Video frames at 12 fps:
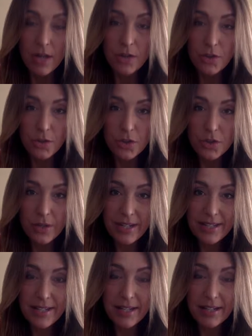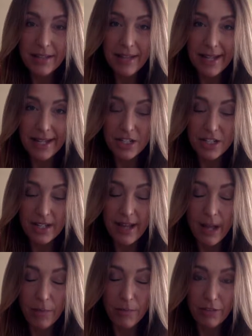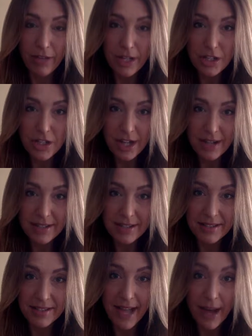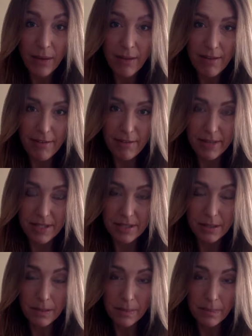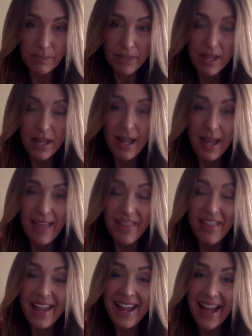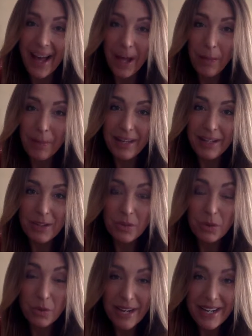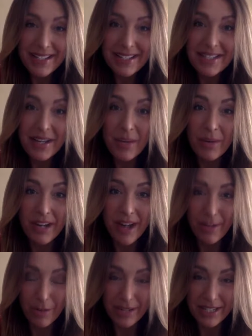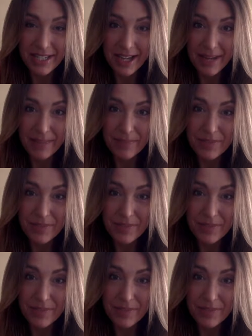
Nutrients and glycogen help flush toxins out of the muscle, and they help increase recovery time.